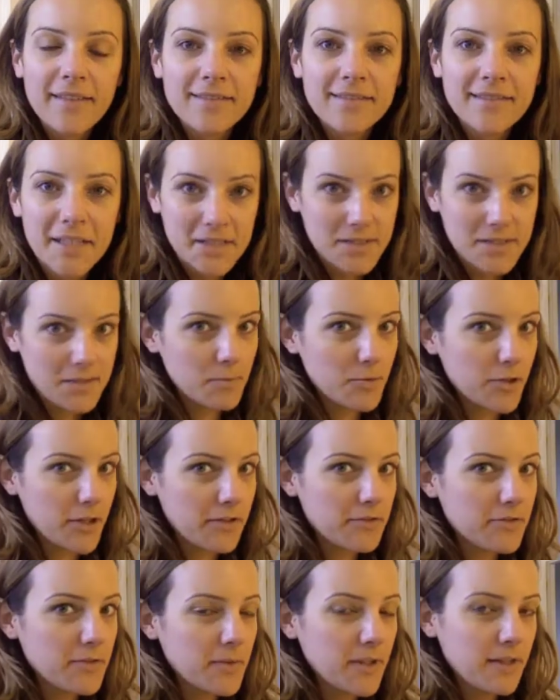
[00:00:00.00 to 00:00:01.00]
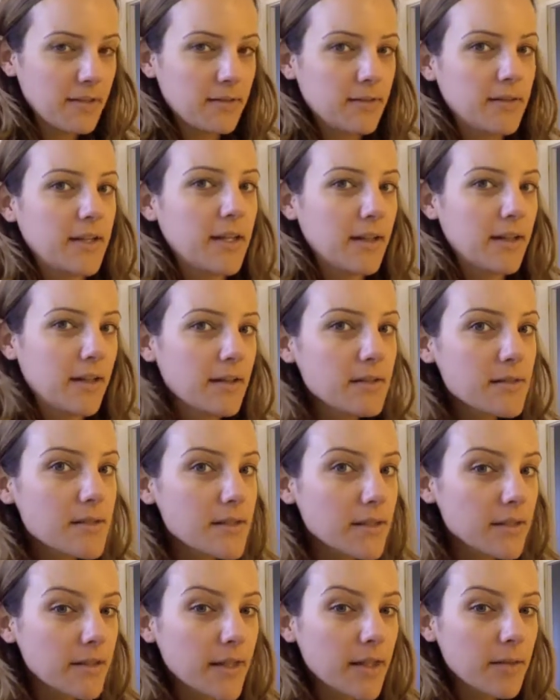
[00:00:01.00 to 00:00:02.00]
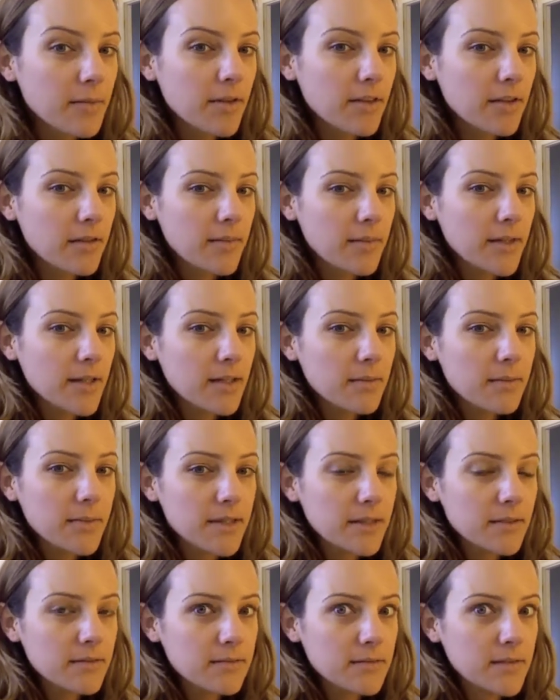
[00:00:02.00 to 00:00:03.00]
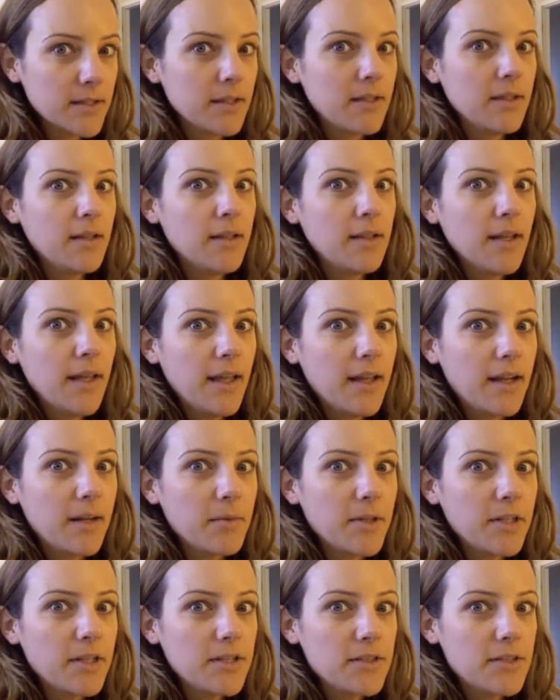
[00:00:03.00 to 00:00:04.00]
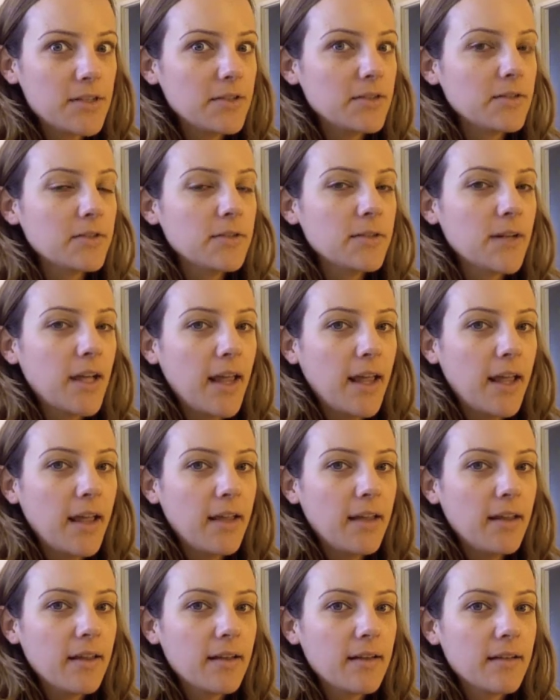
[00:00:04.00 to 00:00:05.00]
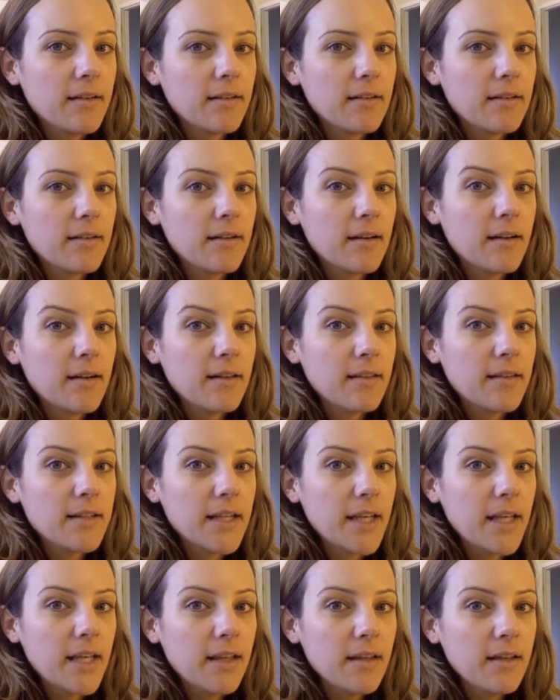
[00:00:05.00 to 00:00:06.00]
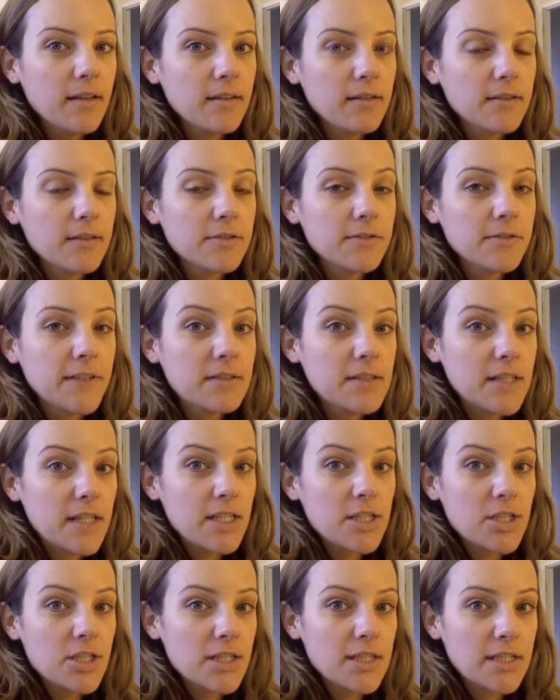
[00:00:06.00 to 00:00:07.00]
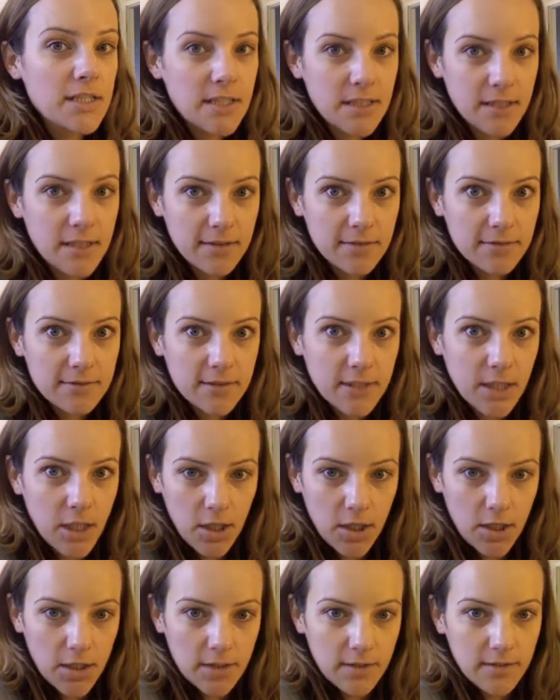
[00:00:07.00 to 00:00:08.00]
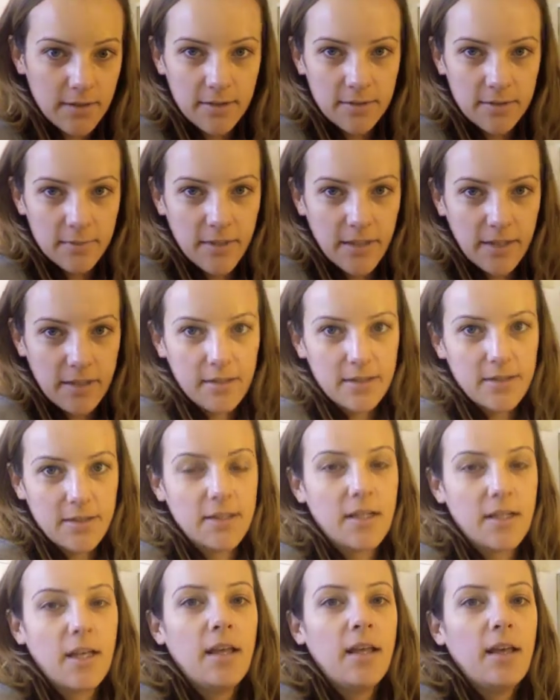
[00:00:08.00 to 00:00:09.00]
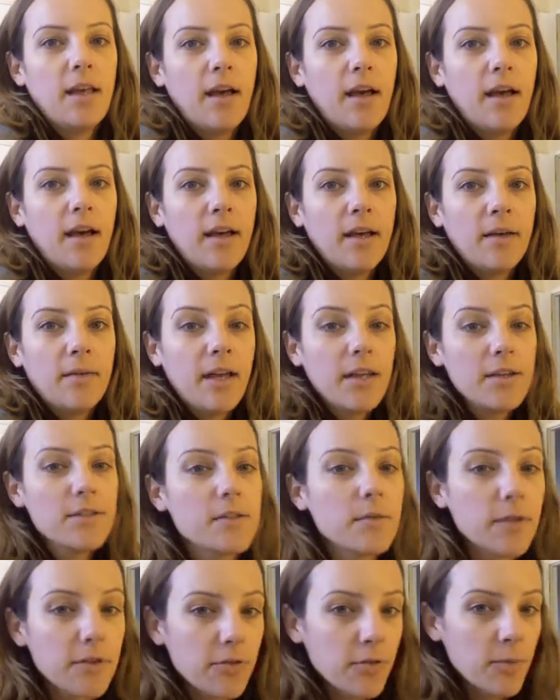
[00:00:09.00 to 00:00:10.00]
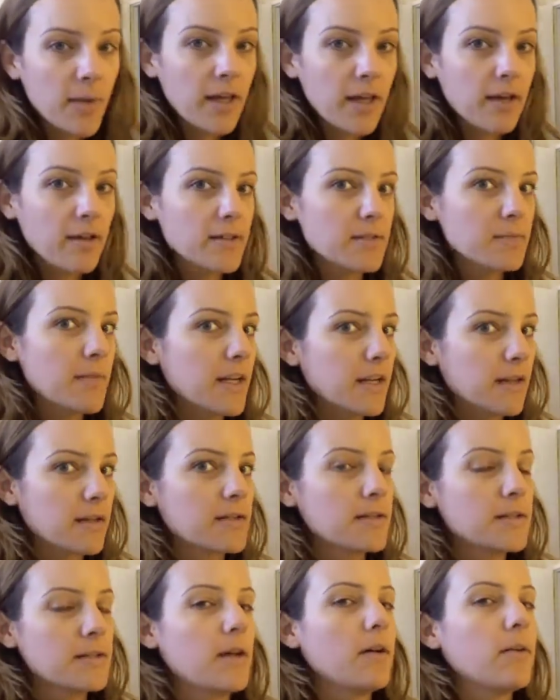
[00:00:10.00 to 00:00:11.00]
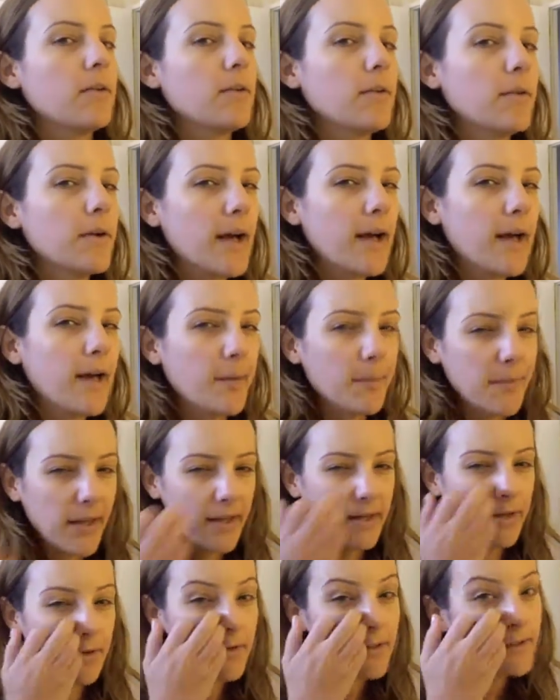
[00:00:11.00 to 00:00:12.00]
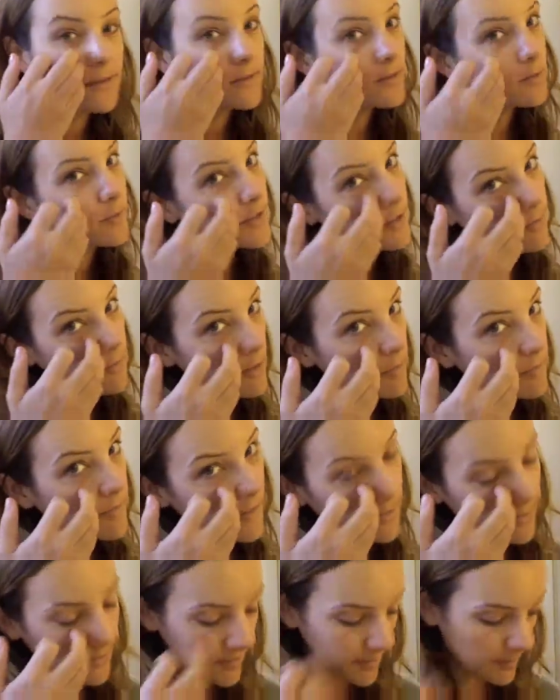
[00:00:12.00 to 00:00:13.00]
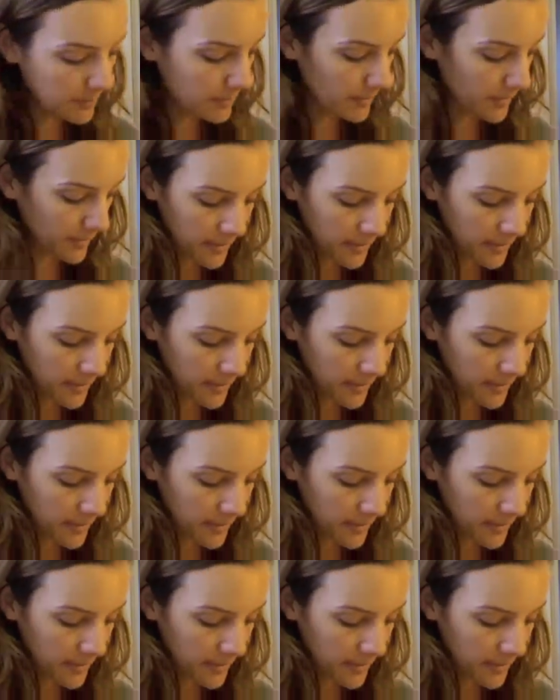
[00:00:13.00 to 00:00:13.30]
It's Morgan from the Little Hen House. Here I am without makeup on, and I'm going to do a holiday foundation vlog. Oh my gosh. I used to work for MAC Cosmetics, so I know a little bit about makeup,